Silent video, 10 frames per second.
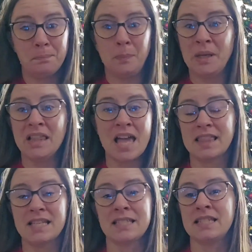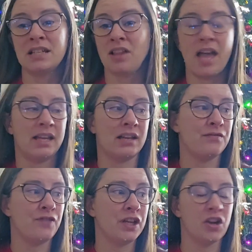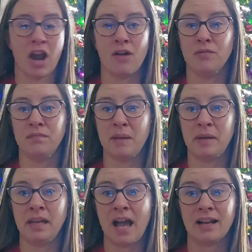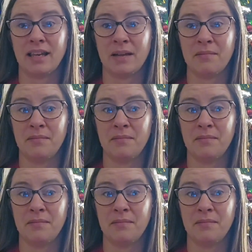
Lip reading: be like this until I can figure out maybe how to get